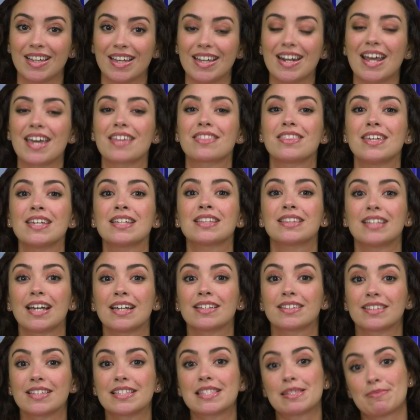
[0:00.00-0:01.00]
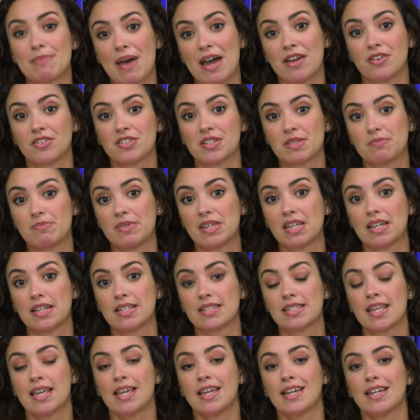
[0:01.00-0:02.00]
And I think that this matters
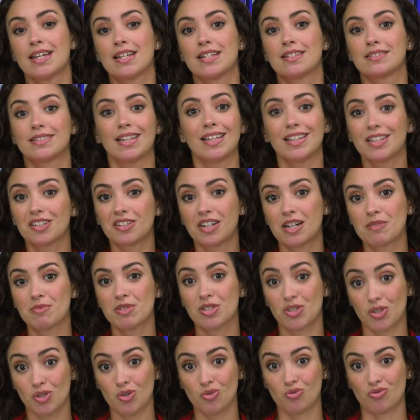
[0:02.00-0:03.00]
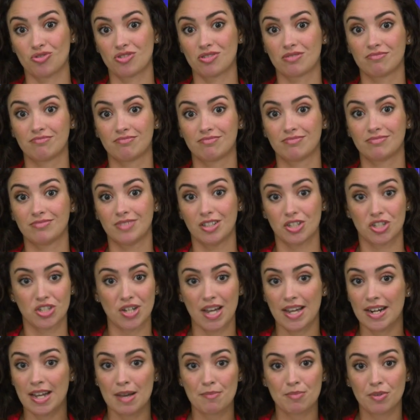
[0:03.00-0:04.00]
because Telegram is huge. The
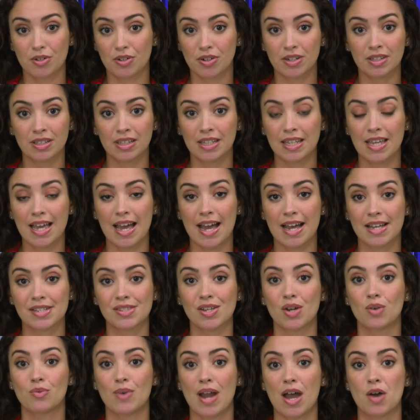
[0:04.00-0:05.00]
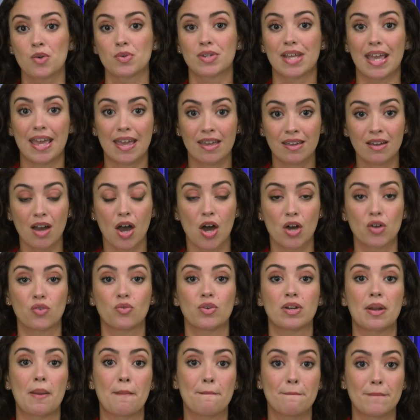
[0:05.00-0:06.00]
chat app currently has around
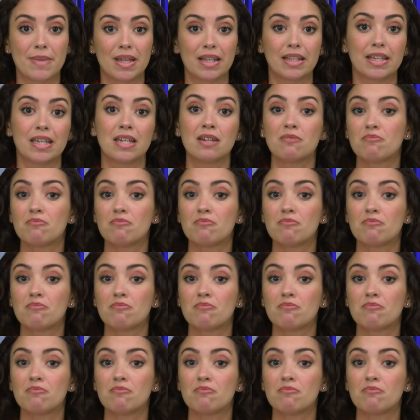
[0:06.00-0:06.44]
800 million